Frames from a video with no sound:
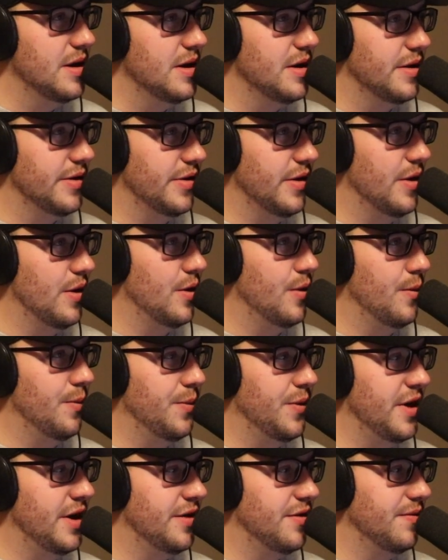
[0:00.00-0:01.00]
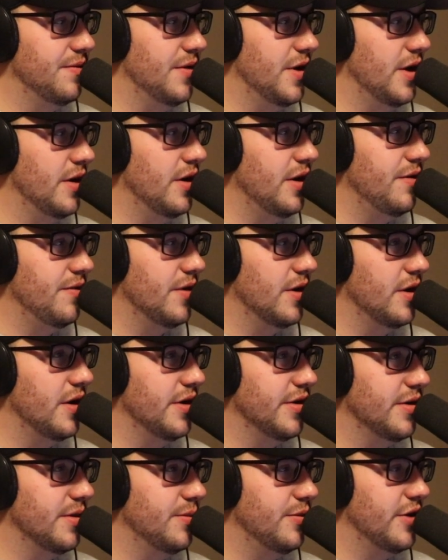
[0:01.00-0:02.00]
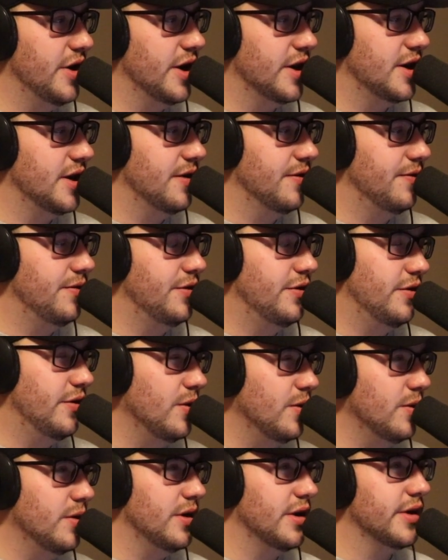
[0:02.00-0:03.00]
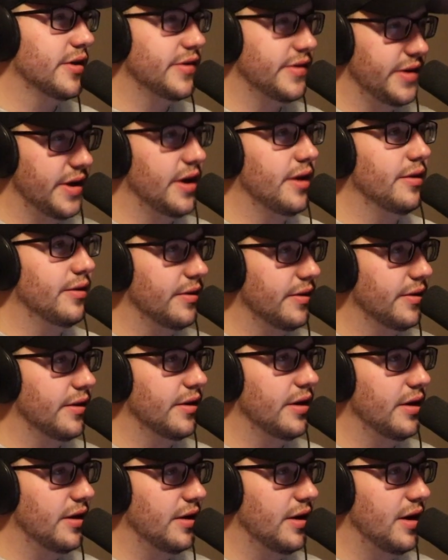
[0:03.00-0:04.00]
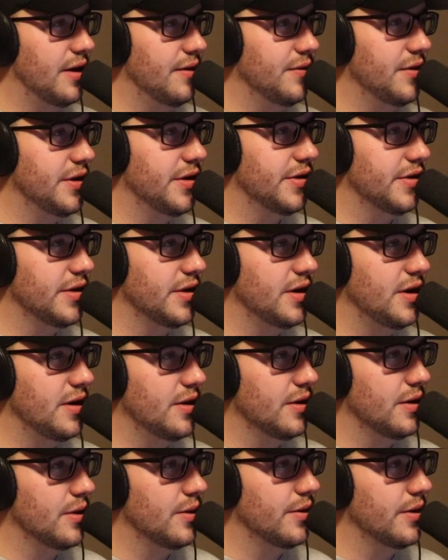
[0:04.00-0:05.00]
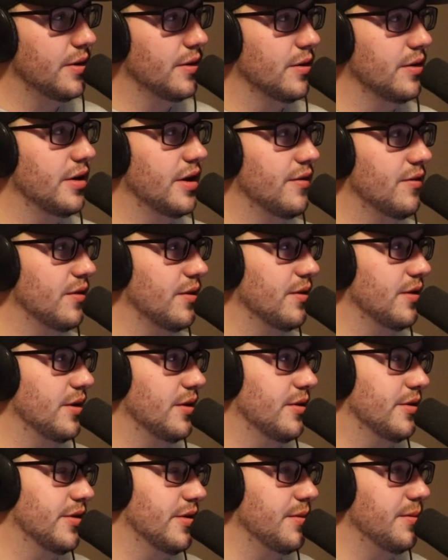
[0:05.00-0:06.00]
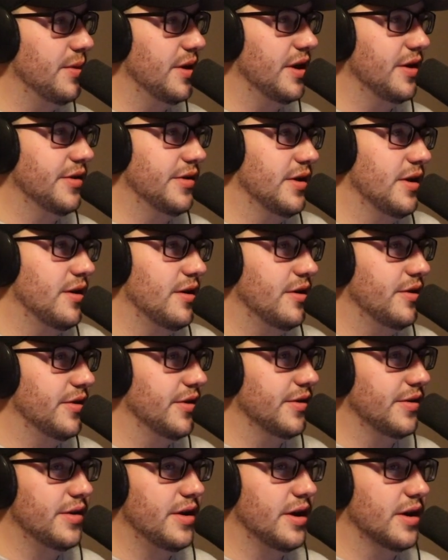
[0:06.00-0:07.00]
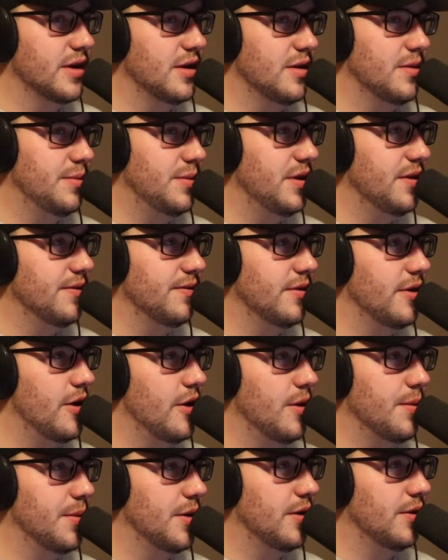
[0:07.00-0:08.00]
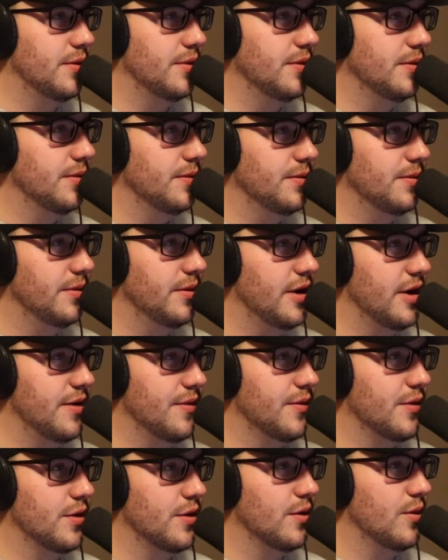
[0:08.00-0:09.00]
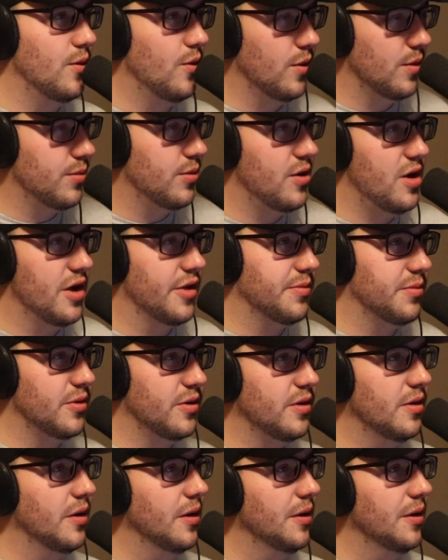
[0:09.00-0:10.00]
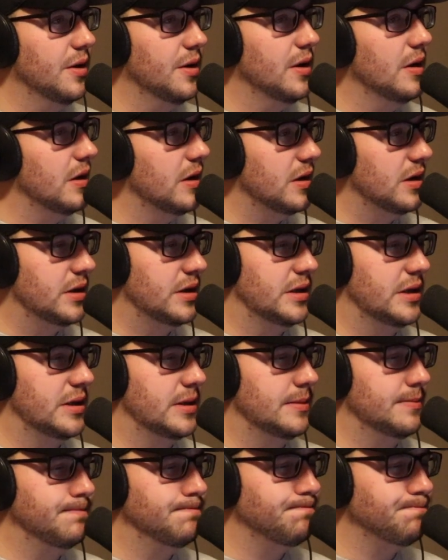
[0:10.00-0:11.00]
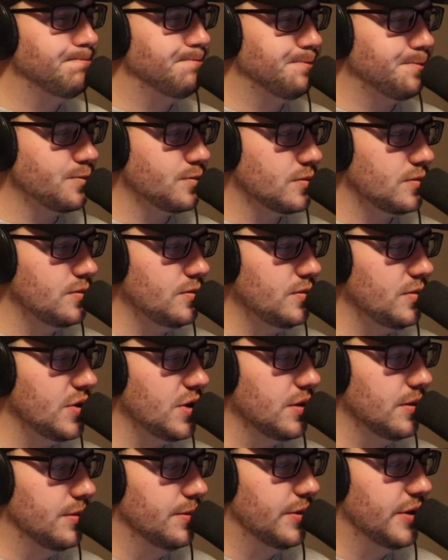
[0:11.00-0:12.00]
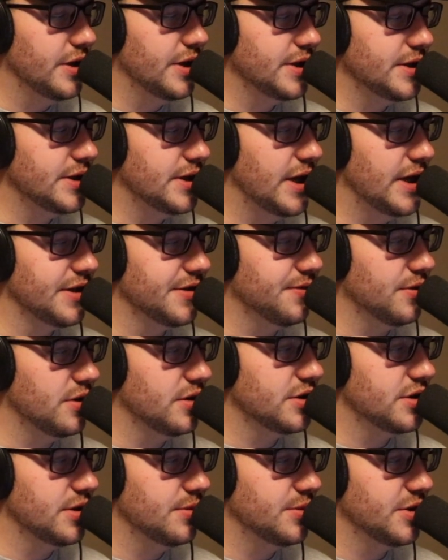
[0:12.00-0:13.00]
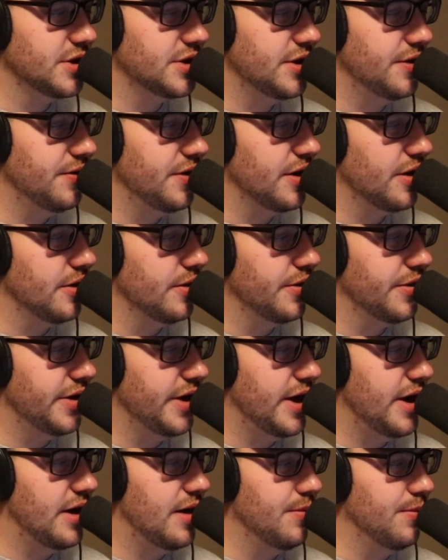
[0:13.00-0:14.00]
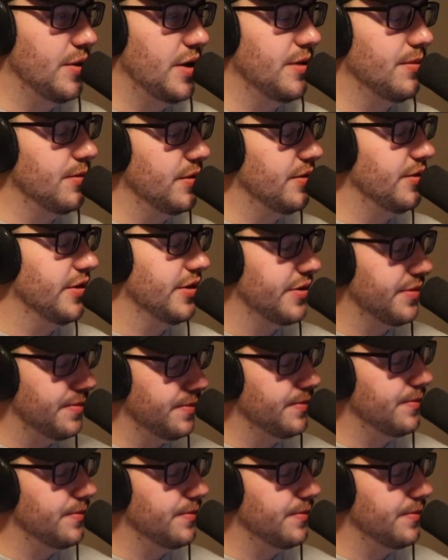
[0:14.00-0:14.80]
So it's very, very subjective to an extent. Obviously, there are some bands that are just not going to beat Flower Mound ever or Prosper. But as far as subjectivity goes, yeah, and just